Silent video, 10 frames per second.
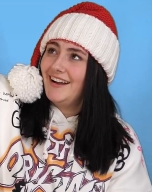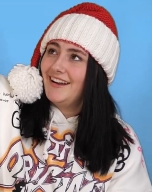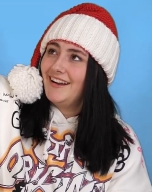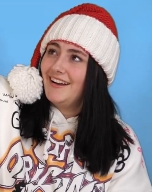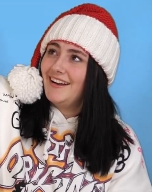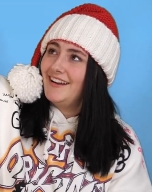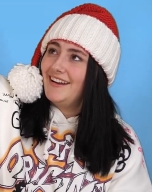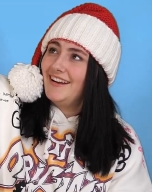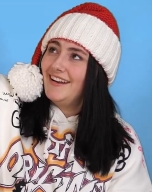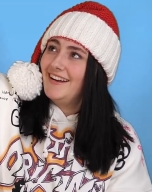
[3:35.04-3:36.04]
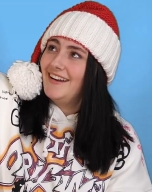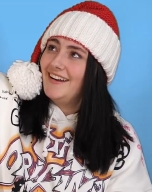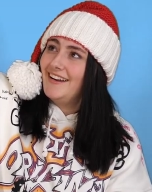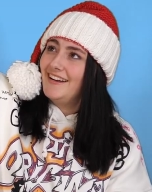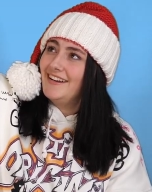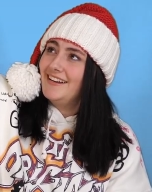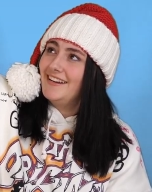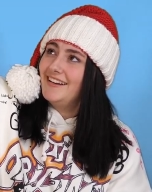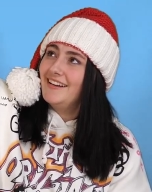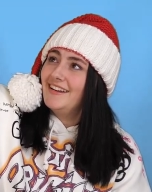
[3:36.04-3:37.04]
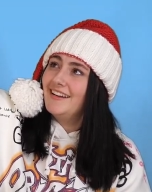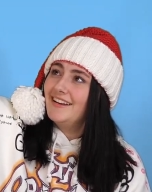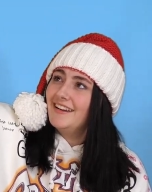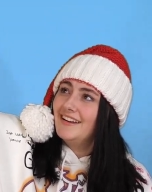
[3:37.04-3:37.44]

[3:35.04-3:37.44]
(silence)